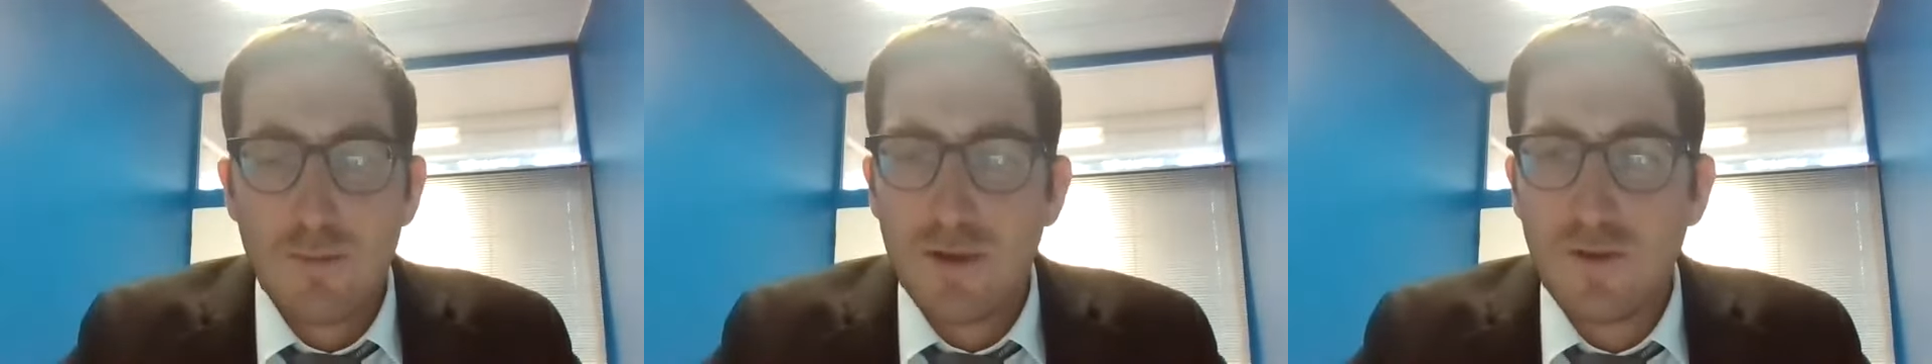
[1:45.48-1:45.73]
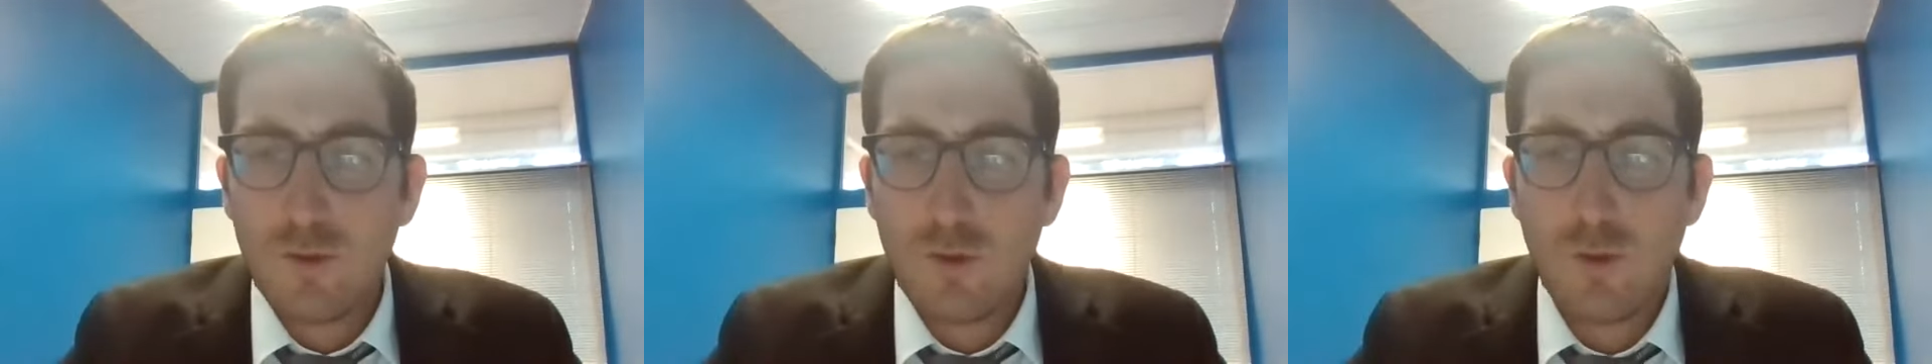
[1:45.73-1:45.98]

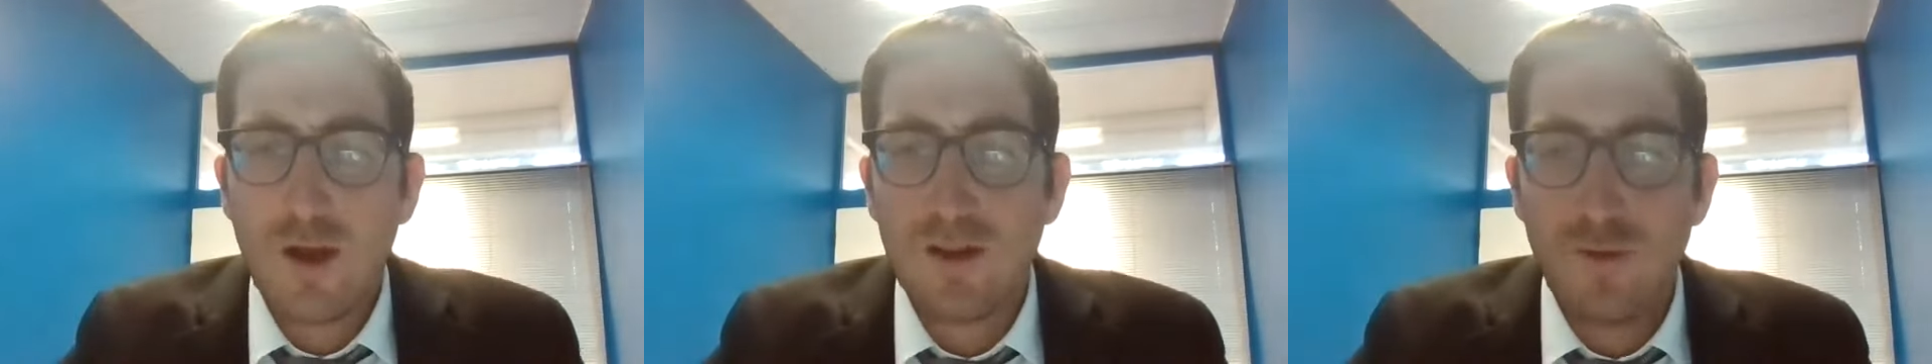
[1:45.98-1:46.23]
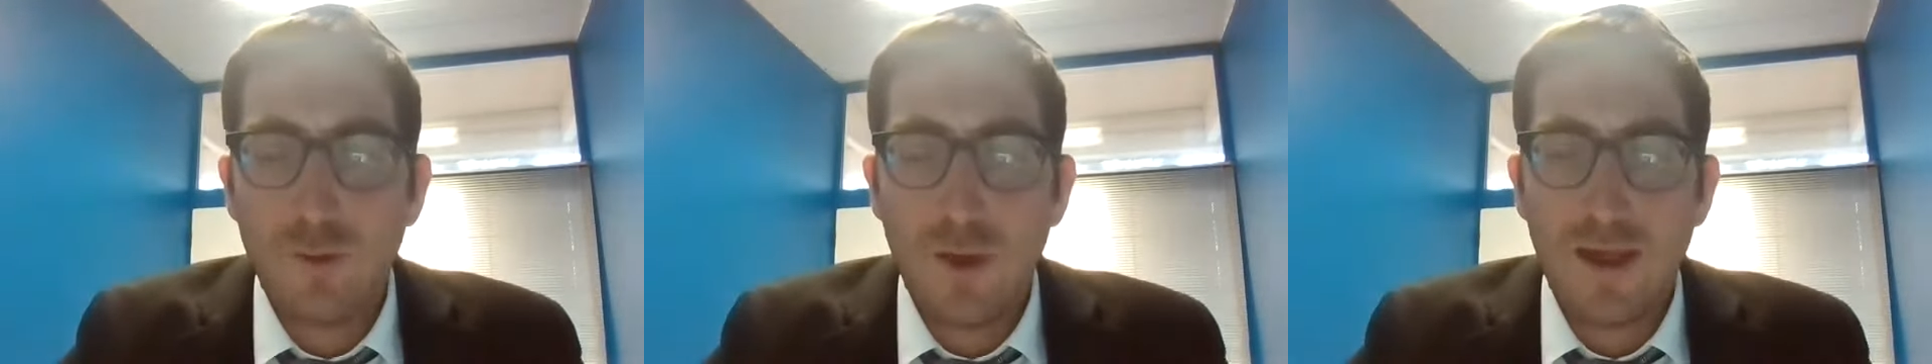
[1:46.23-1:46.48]
But two,
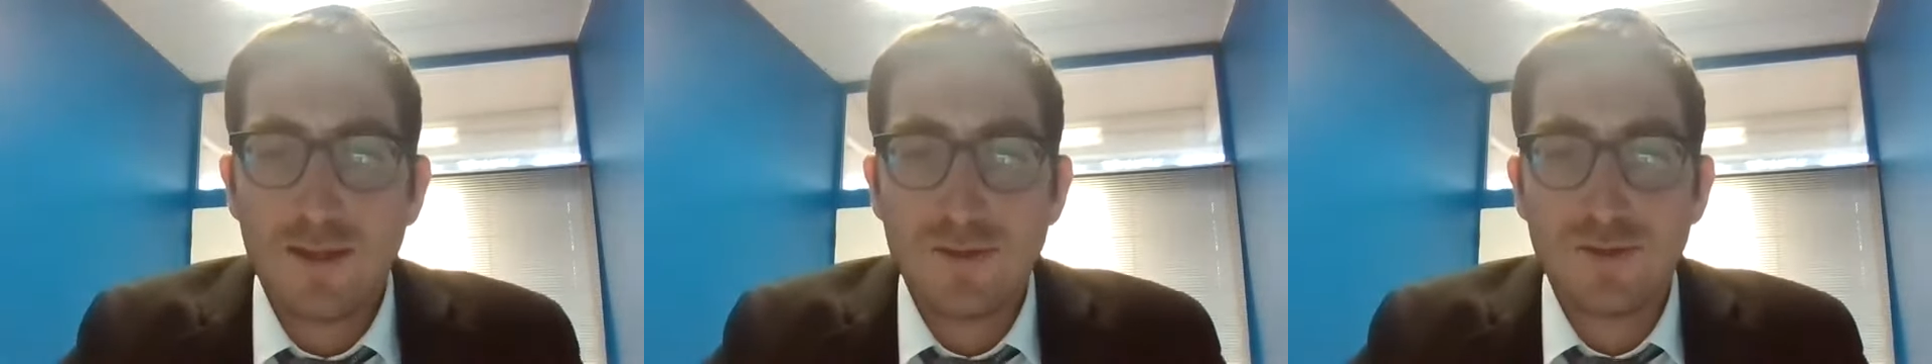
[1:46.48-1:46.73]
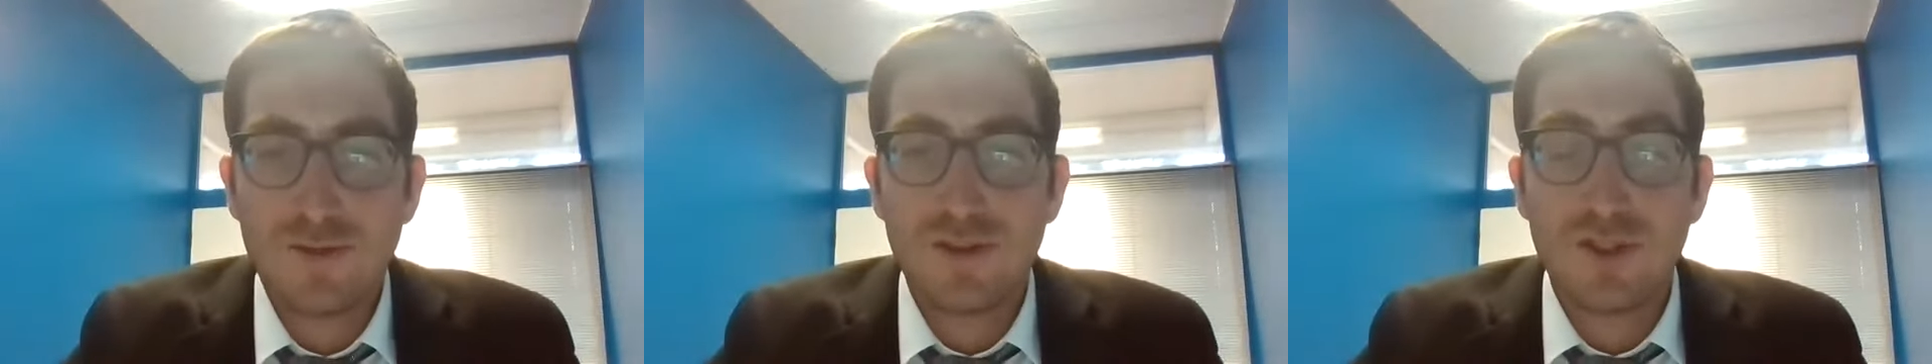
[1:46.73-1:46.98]
two
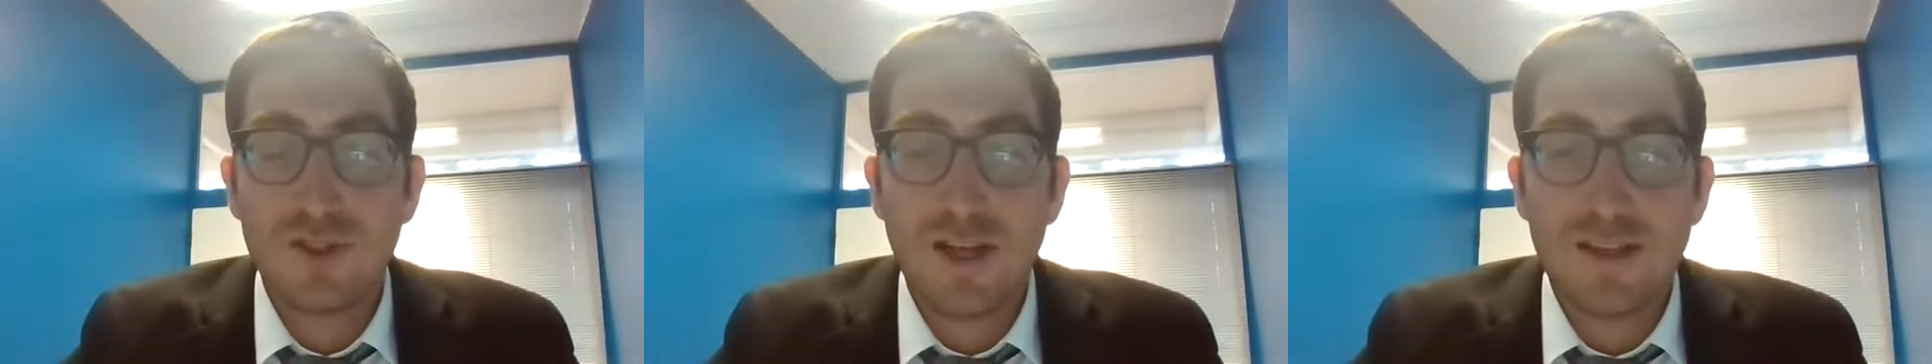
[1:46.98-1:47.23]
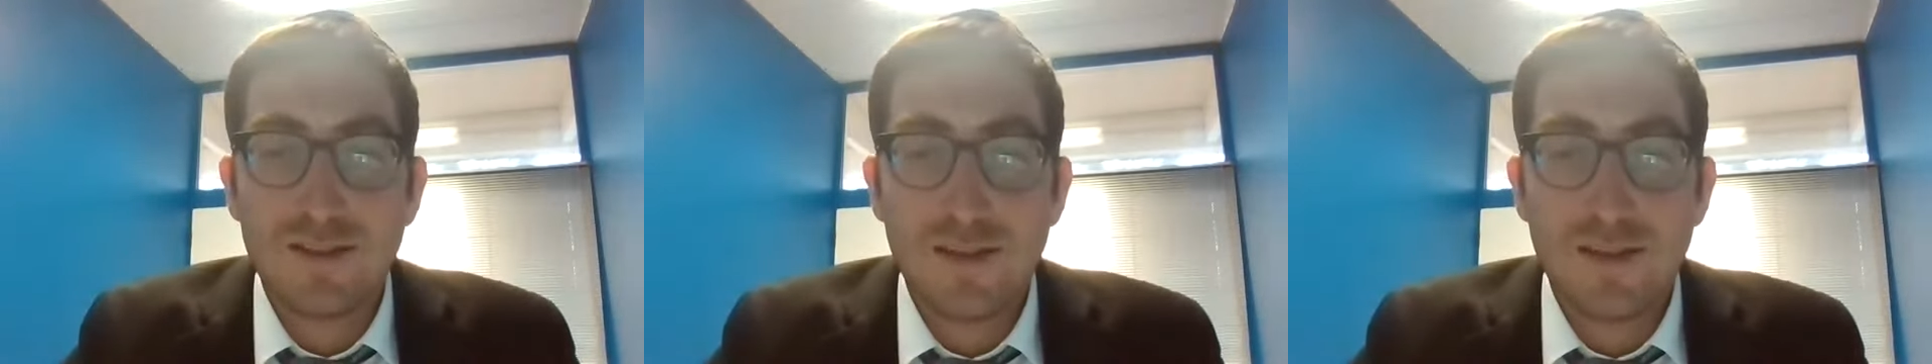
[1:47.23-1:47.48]
answers
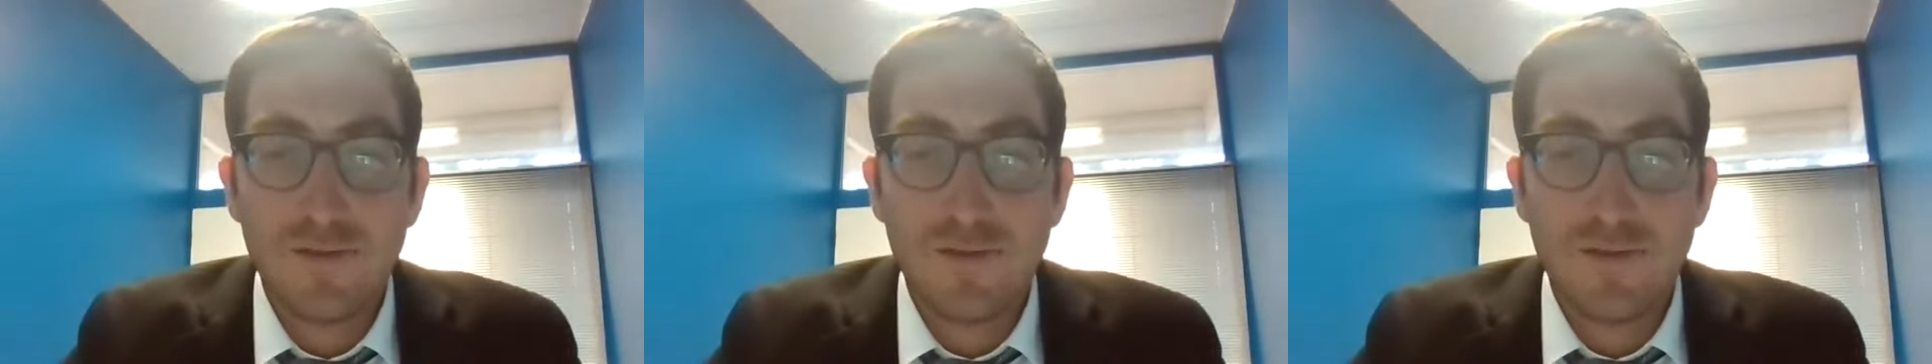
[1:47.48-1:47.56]
suggested.